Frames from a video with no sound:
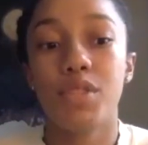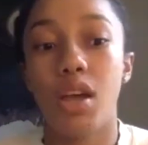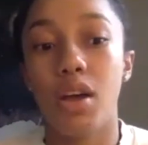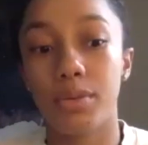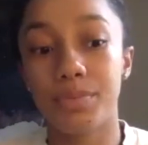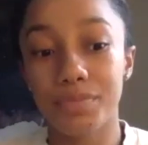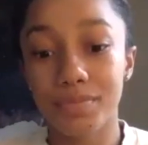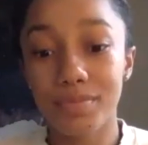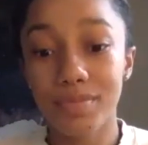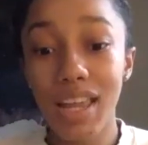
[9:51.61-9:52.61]
So
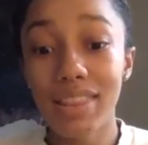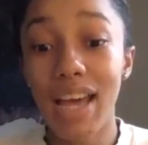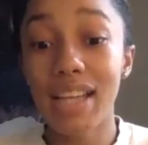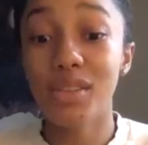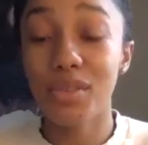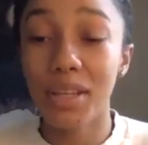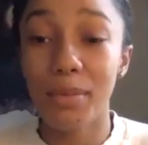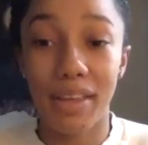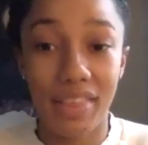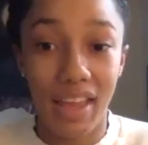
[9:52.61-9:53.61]
that's a really
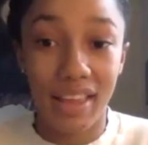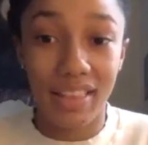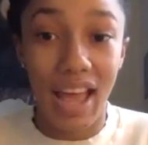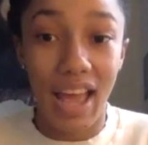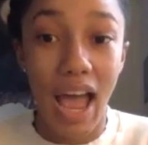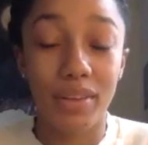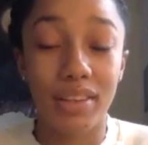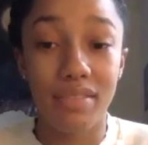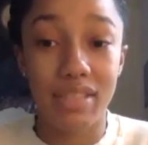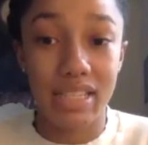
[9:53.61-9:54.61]
big thing that I
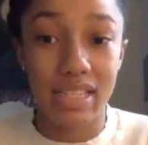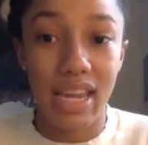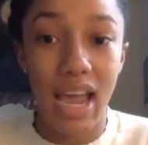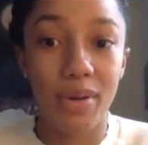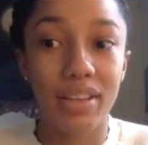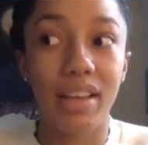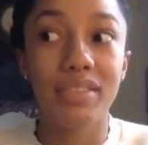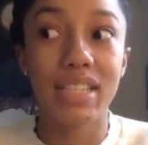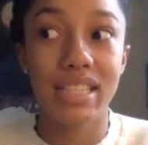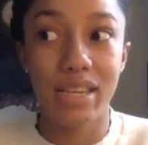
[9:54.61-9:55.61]
would love to see. I would
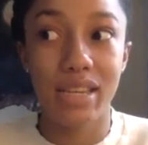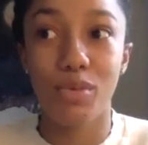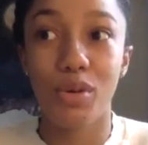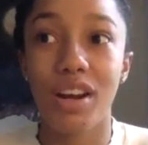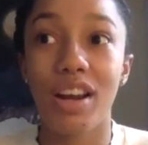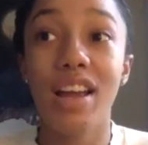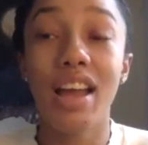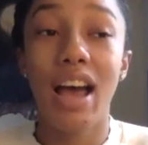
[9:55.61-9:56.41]
love to see more